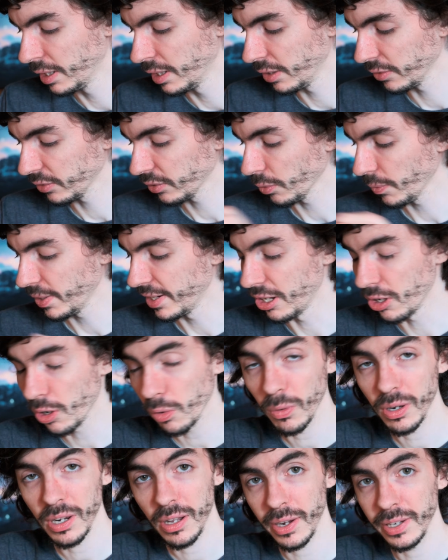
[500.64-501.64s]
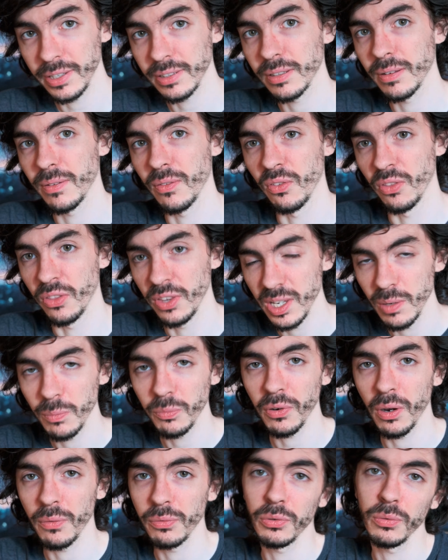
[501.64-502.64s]
So in lower light, the
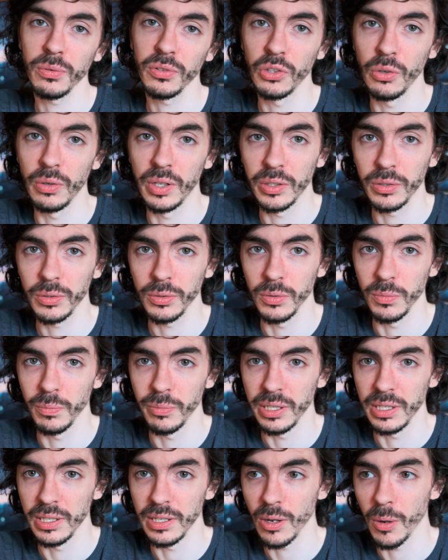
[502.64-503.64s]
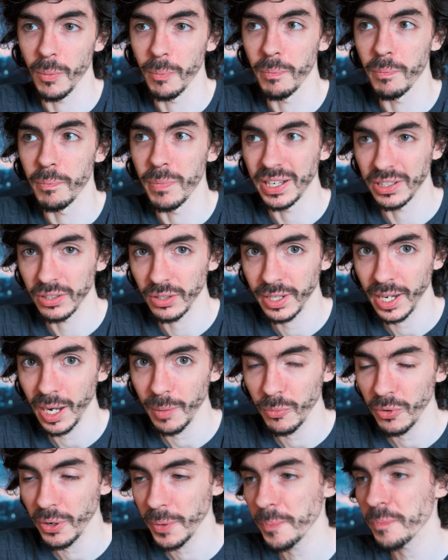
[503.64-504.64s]
E-M5 is going to be a better
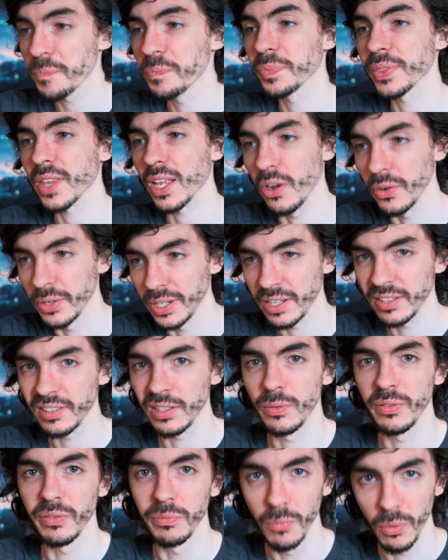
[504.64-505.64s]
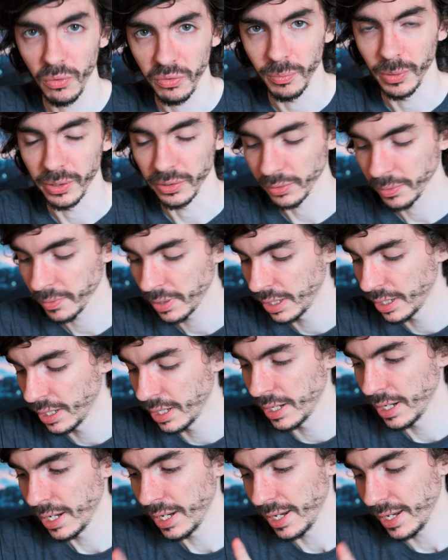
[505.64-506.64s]
camera, unless there is movement.
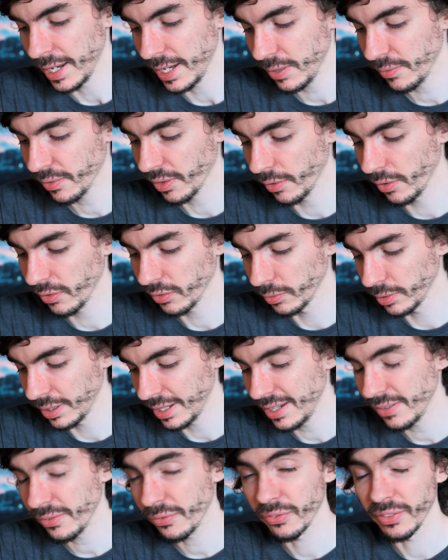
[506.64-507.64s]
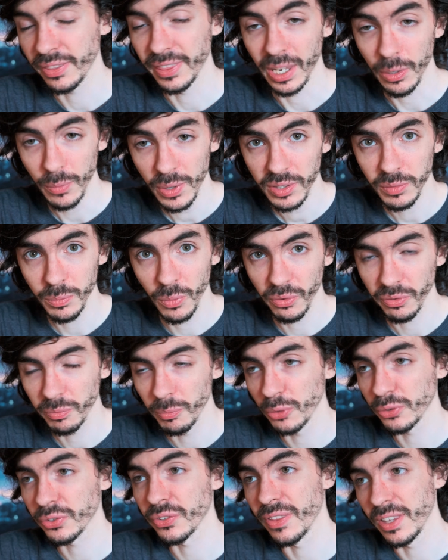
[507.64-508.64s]
If there is
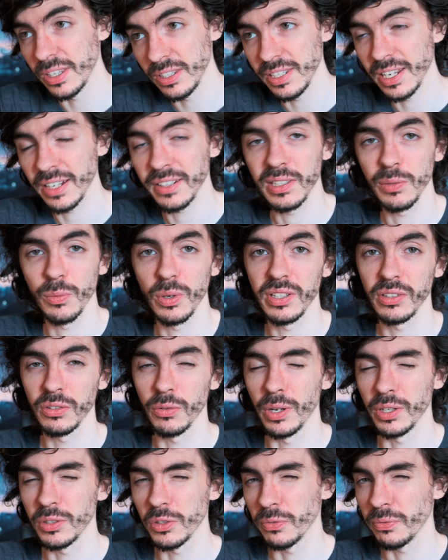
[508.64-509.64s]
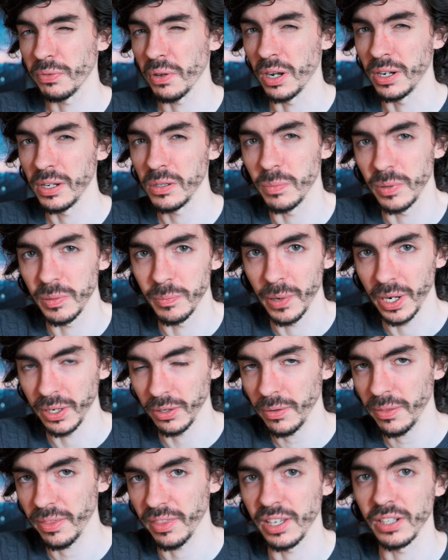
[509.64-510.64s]
movement, then the X-T1 is going to fare a little bit
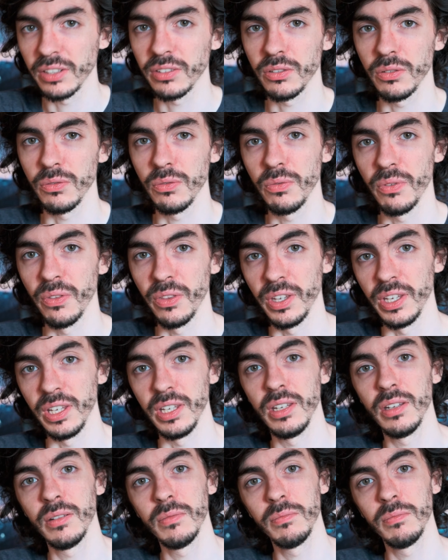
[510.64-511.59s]
better, thanks to the